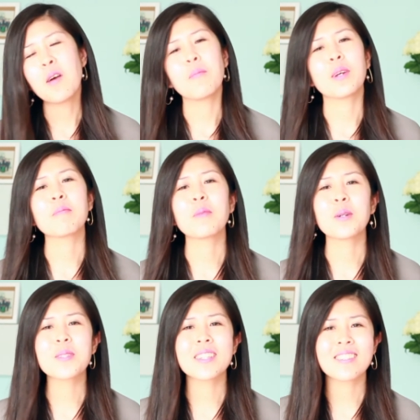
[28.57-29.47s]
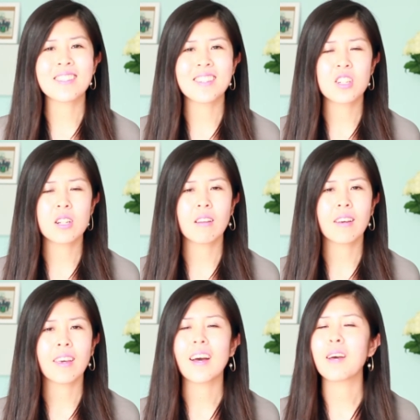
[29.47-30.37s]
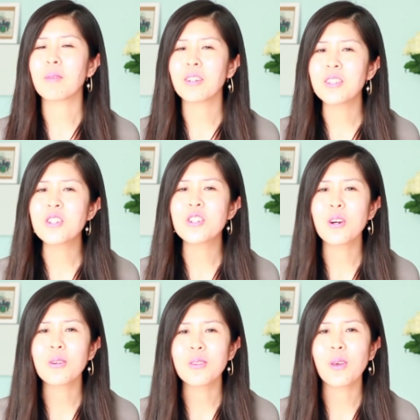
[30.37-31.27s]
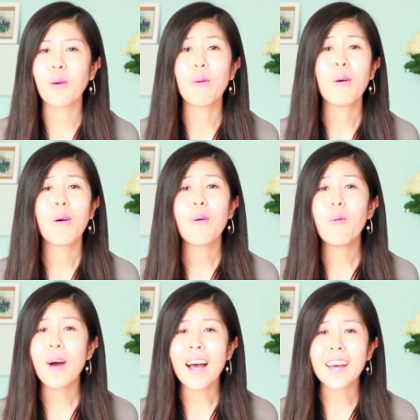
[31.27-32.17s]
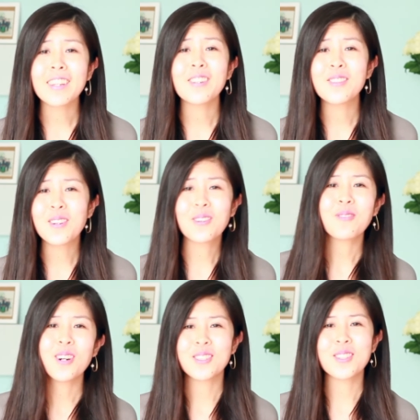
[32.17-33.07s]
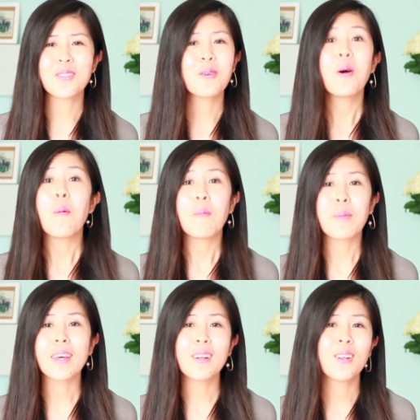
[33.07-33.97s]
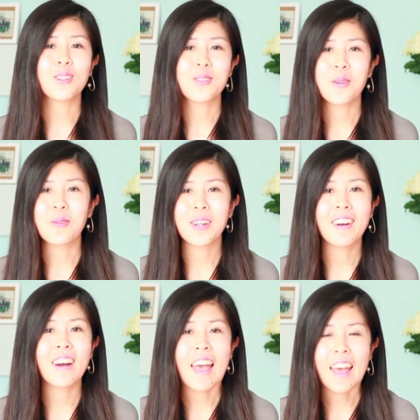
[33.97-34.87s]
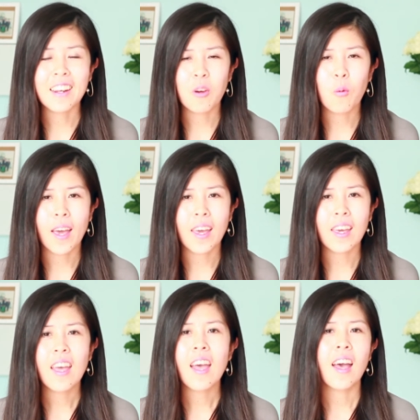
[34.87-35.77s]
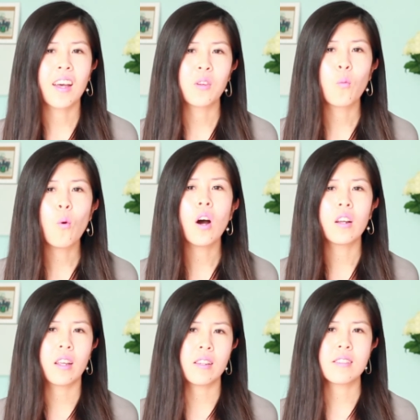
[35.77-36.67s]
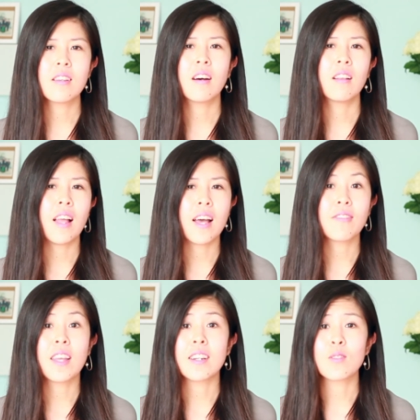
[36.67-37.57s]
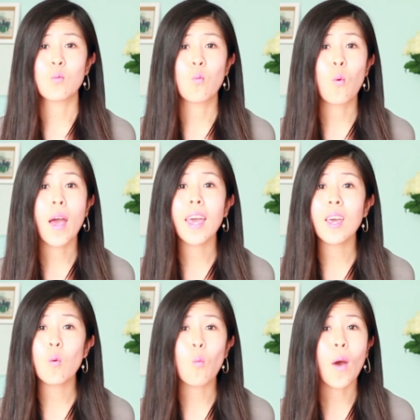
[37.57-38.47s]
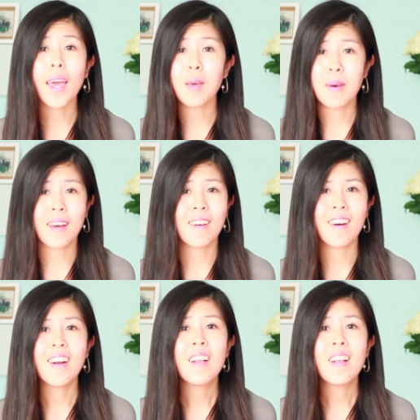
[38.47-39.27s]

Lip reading: But most essentially, I'm going to show you why you don't want to be a lottery winner anyway, and what is a life that's way, way better